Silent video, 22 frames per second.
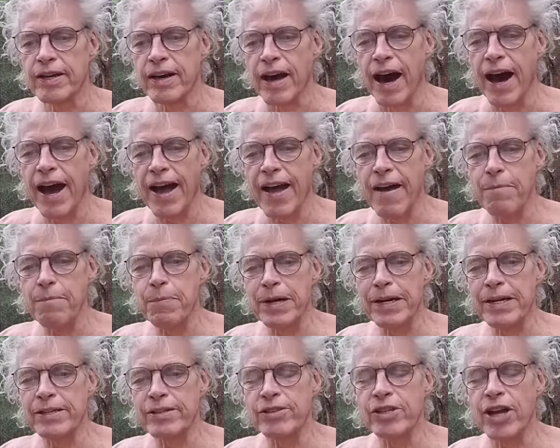I have
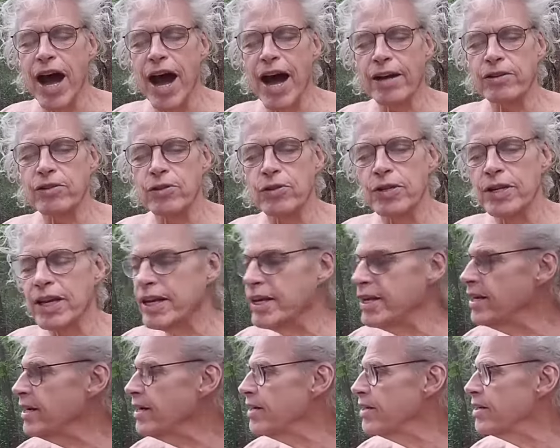been
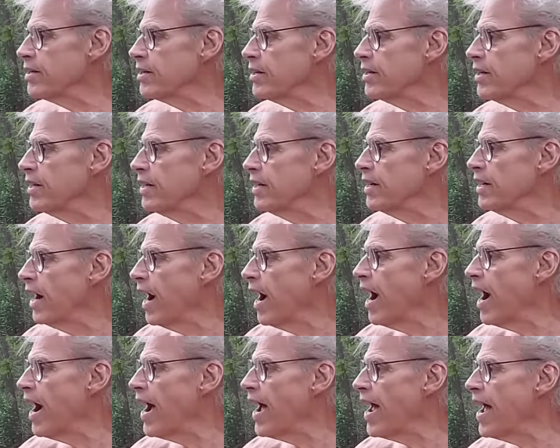indoctrinated.
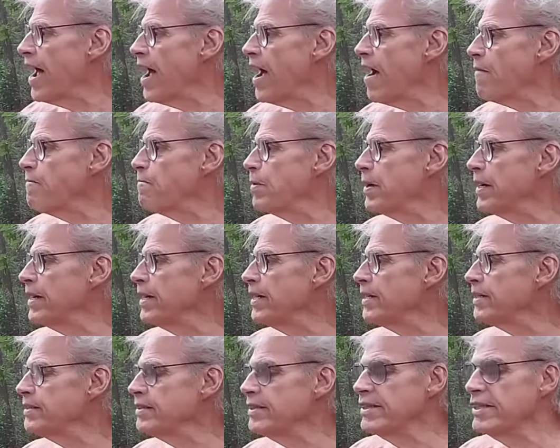I have
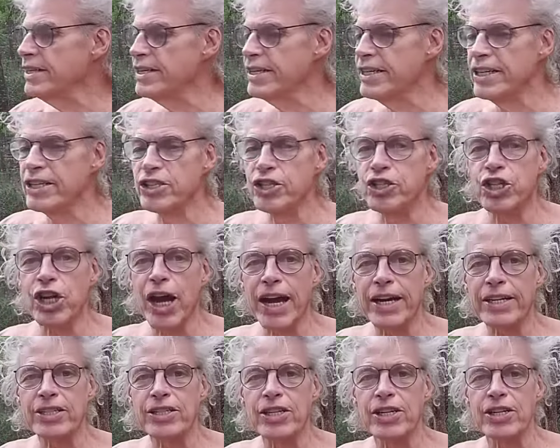been
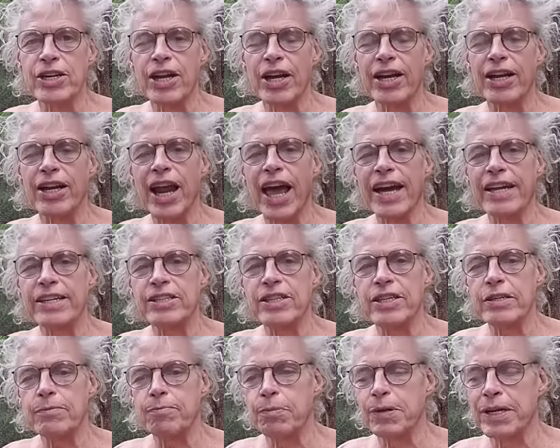injected,
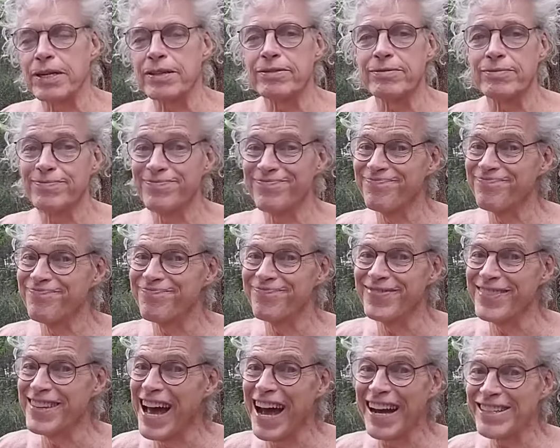neglected, but
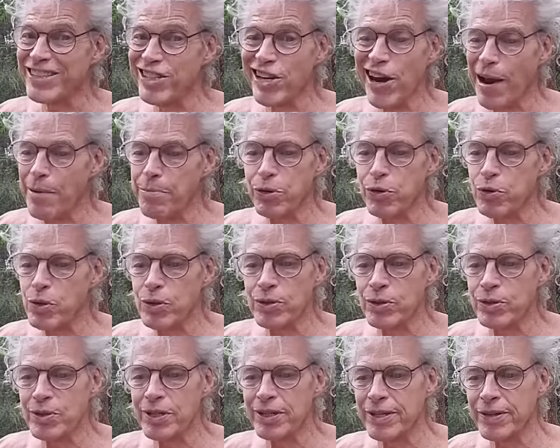not
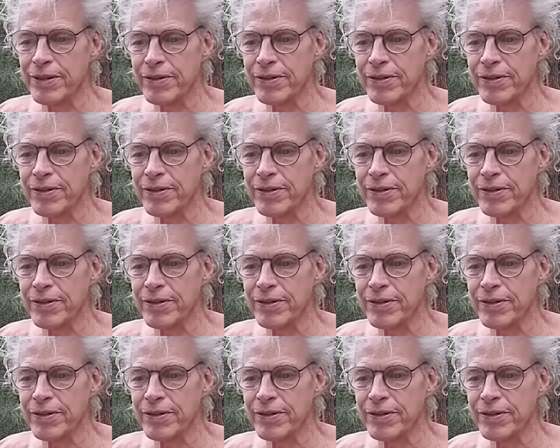jabberooed.